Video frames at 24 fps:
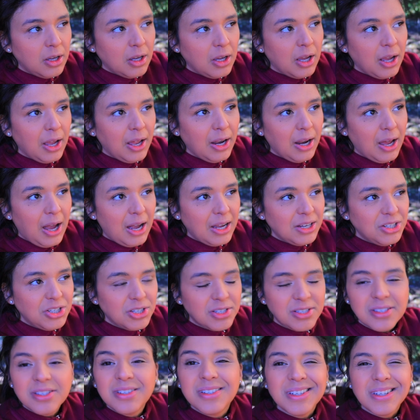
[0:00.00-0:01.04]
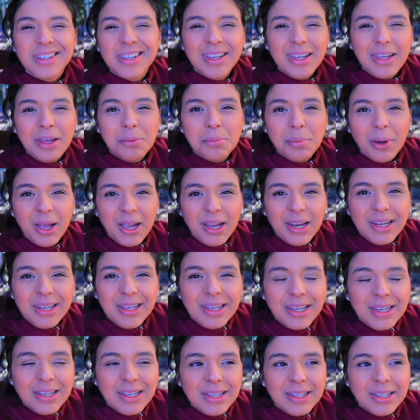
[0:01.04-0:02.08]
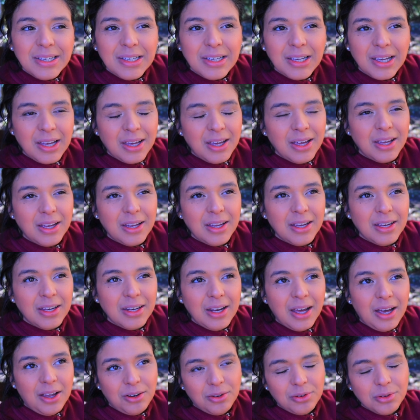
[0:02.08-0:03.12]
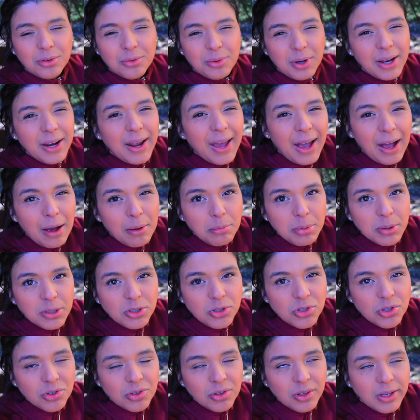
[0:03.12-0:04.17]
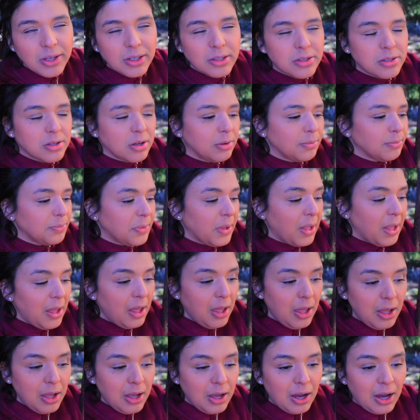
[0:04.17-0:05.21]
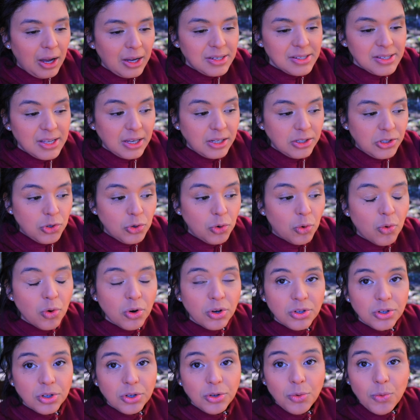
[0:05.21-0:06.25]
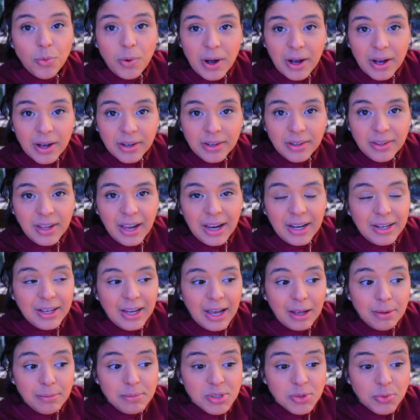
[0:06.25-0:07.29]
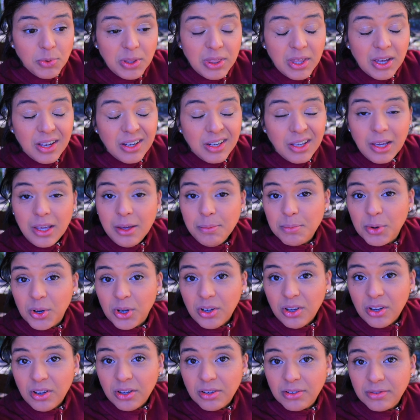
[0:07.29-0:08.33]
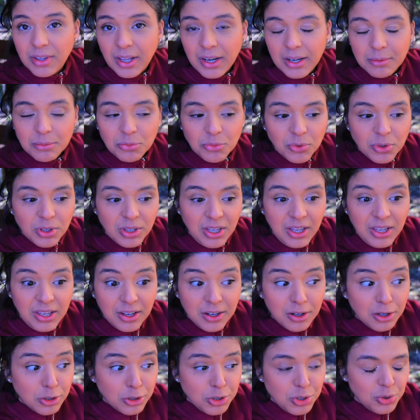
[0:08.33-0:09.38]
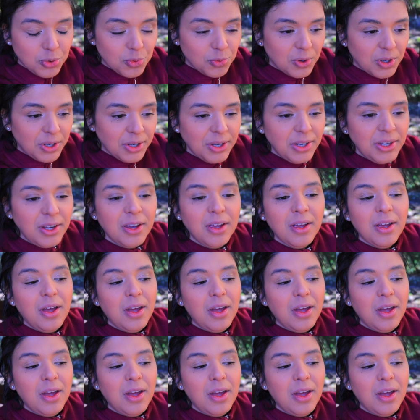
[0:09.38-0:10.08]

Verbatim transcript: and I just didn't keep any and I don't know what happened to it so I decided to order one and it comes with an ebook that I'm really eager to read